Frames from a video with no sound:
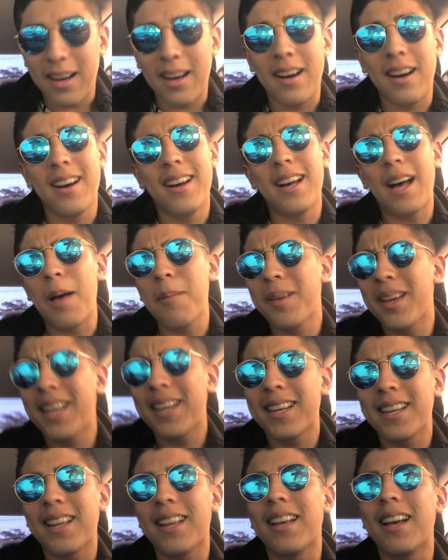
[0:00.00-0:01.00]

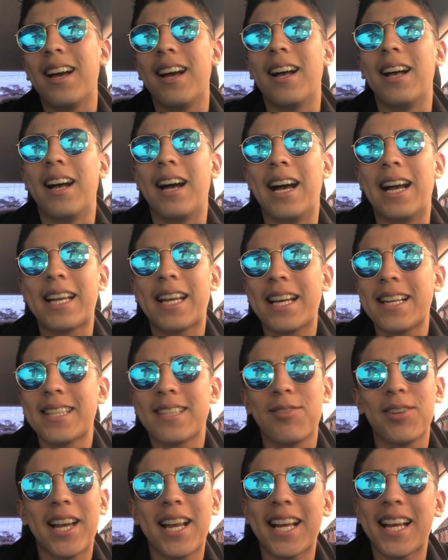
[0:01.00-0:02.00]
I
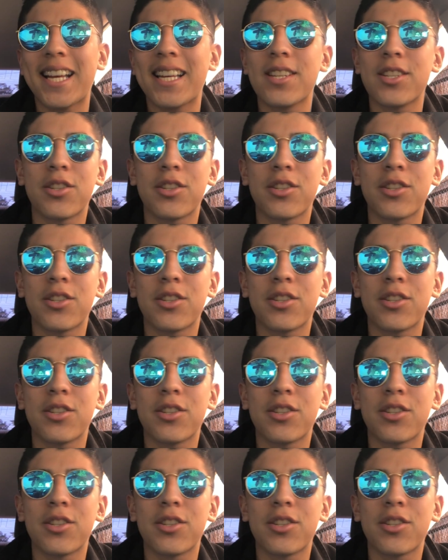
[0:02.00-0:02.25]
guess we gotta get